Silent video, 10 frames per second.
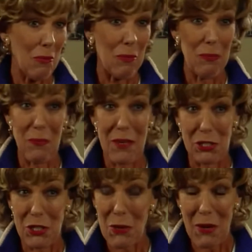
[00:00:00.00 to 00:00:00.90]
Well,
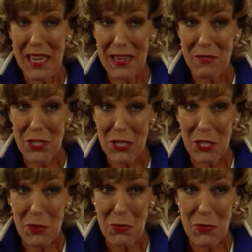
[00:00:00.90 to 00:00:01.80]
do you know, I haven't heard
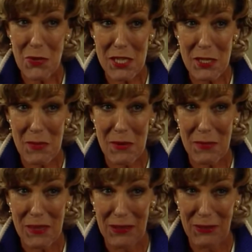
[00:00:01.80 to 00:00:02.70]
a whisper
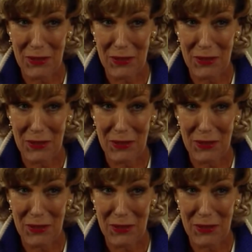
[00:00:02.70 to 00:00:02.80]
about